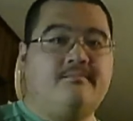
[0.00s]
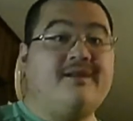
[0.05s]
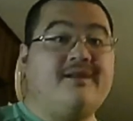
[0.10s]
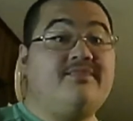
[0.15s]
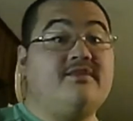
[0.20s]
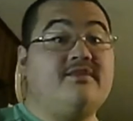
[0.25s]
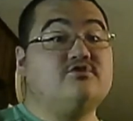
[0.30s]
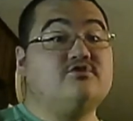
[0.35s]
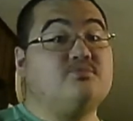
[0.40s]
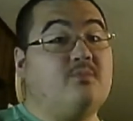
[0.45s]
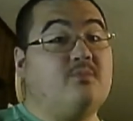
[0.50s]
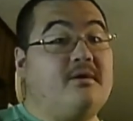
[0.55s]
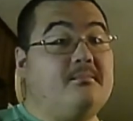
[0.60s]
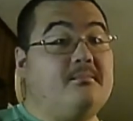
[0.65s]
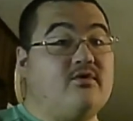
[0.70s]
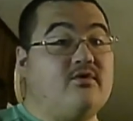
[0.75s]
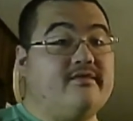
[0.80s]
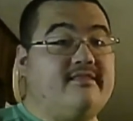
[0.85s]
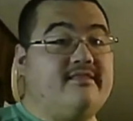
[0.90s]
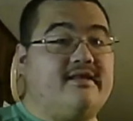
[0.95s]
But there's one
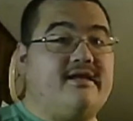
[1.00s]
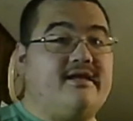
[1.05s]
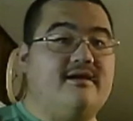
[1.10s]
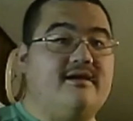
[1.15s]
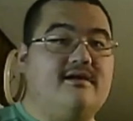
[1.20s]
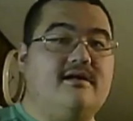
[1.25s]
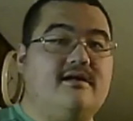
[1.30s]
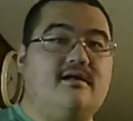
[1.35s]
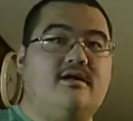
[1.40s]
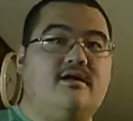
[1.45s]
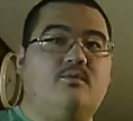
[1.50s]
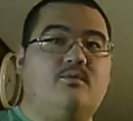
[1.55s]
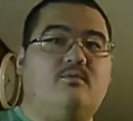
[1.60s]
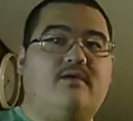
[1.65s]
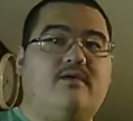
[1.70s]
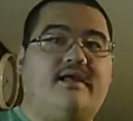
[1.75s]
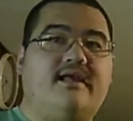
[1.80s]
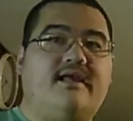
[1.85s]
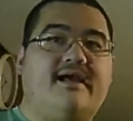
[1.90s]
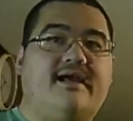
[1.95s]
more thing.
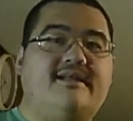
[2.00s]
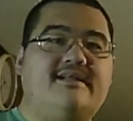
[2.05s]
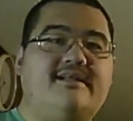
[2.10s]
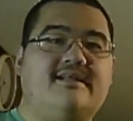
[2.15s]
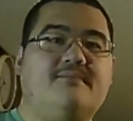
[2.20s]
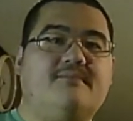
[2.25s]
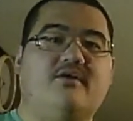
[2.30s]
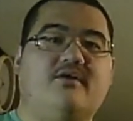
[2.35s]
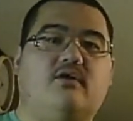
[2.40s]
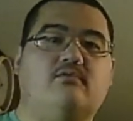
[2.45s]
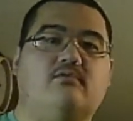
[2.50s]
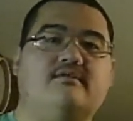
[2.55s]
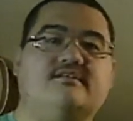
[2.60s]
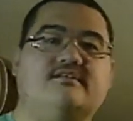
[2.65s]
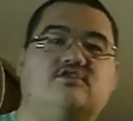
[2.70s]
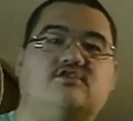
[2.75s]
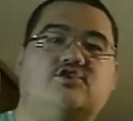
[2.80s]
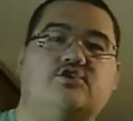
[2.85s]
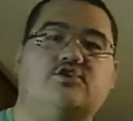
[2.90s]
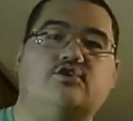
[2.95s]
We ended up
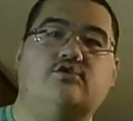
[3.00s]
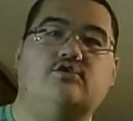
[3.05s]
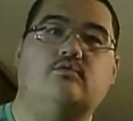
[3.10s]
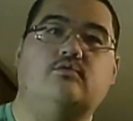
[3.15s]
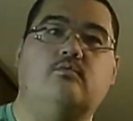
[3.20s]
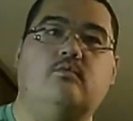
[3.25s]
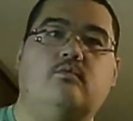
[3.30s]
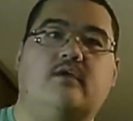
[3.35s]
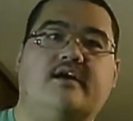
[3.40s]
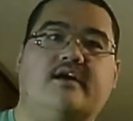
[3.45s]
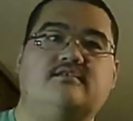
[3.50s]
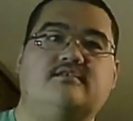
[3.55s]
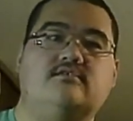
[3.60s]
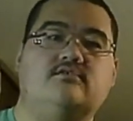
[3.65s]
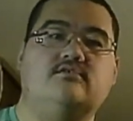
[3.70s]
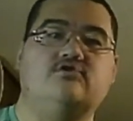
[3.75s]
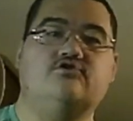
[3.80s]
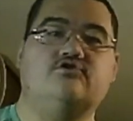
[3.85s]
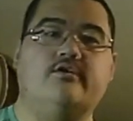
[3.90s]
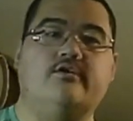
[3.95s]
going to what
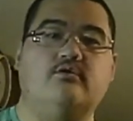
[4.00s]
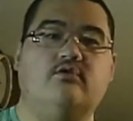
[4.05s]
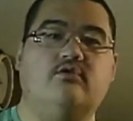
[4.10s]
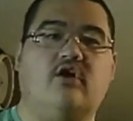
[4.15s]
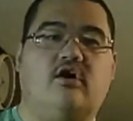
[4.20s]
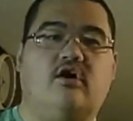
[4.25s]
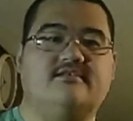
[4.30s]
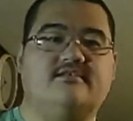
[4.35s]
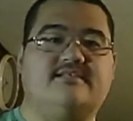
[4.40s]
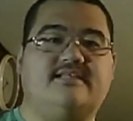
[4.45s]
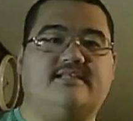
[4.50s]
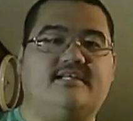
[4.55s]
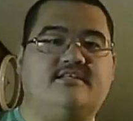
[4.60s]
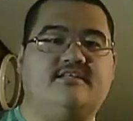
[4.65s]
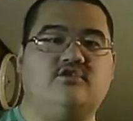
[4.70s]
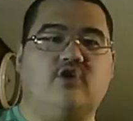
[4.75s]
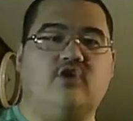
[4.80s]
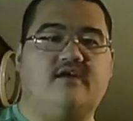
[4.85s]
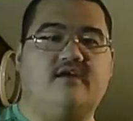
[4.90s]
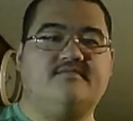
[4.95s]
Drew calls
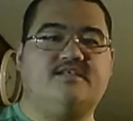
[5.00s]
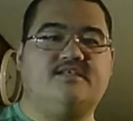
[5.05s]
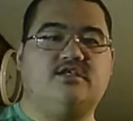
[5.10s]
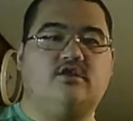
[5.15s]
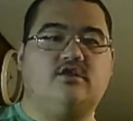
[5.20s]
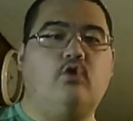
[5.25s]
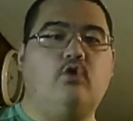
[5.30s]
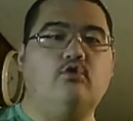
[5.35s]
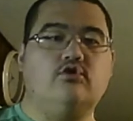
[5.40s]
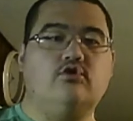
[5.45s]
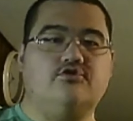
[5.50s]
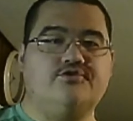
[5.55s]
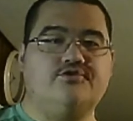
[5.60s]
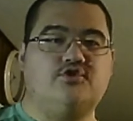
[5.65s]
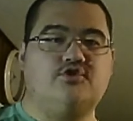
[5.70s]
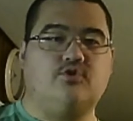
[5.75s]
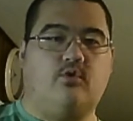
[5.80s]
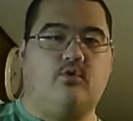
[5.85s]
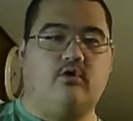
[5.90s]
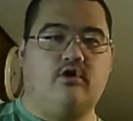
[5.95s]
the Toft's local
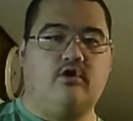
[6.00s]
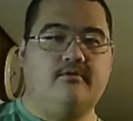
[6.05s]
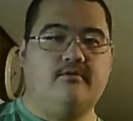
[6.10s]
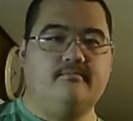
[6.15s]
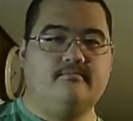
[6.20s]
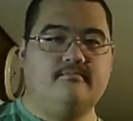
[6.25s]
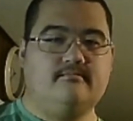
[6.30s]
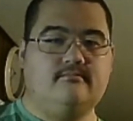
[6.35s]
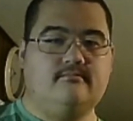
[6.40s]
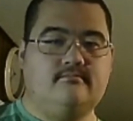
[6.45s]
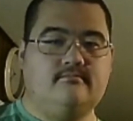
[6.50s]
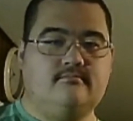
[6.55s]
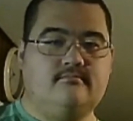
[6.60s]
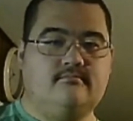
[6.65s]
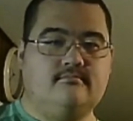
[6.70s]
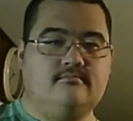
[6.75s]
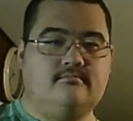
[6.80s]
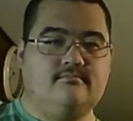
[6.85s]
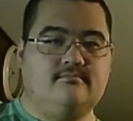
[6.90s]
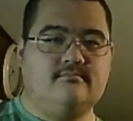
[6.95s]
store.
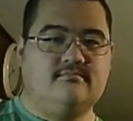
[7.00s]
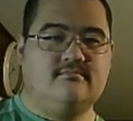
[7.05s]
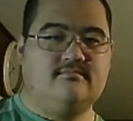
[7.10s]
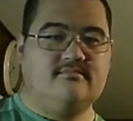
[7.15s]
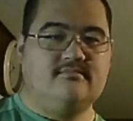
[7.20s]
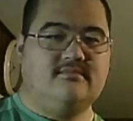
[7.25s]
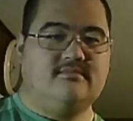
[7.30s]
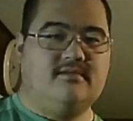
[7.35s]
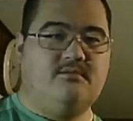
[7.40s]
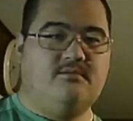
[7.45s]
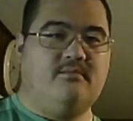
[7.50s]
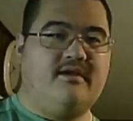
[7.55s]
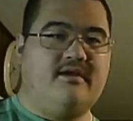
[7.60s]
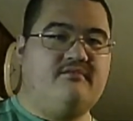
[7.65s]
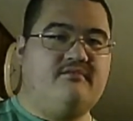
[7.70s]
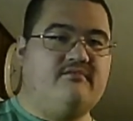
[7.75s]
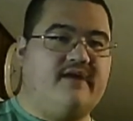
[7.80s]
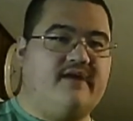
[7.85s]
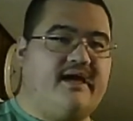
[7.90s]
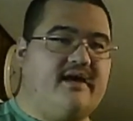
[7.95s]
Yep. When
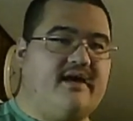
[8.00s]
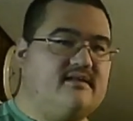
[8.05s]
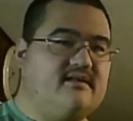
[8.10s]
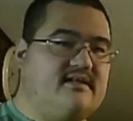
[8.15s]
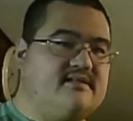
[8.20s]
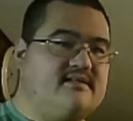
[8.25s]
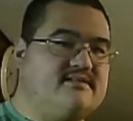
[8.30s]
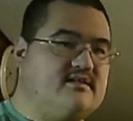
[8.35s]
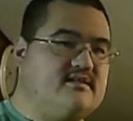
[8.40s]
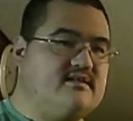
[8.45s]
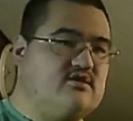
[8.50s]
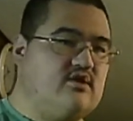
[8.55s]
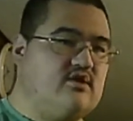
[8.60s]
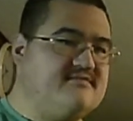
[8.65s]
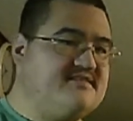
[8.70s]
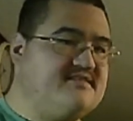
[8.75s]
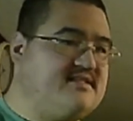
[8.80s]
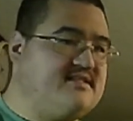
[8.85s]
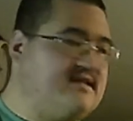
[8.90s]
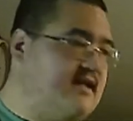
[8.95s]
in reality, it's the
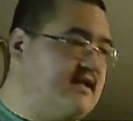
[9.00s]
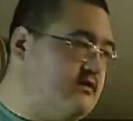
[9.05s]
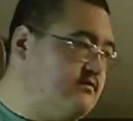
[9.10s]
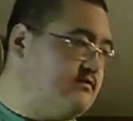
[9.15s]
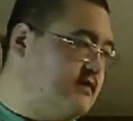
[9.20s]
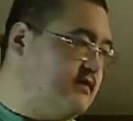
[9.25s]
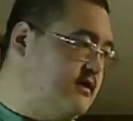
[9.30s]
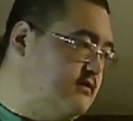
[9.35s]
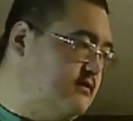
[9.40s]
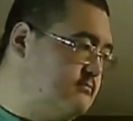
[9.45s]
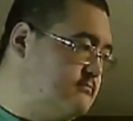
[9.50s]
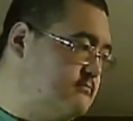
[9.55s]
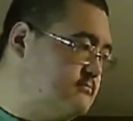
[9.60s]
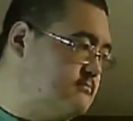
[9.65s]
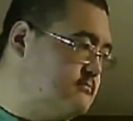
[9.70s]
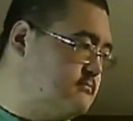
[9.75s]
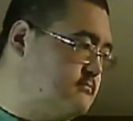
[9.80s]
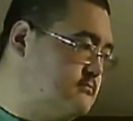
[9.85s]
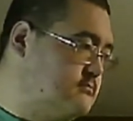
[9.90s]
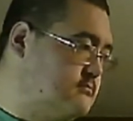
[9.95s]
Toft's dairy.
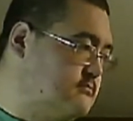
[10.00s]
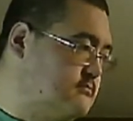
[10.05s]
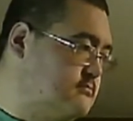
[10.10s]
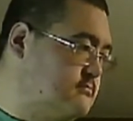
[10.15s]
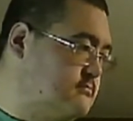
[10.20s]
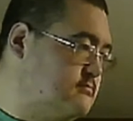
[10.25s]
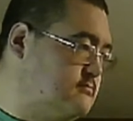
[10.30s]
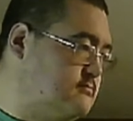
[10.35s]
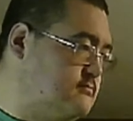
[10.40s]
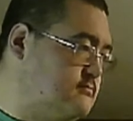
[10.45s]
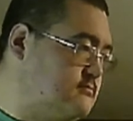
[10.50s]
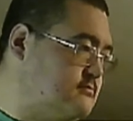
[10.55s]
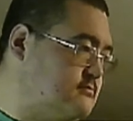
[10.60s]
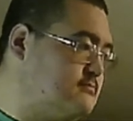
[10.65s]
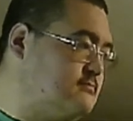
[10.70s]
Yep.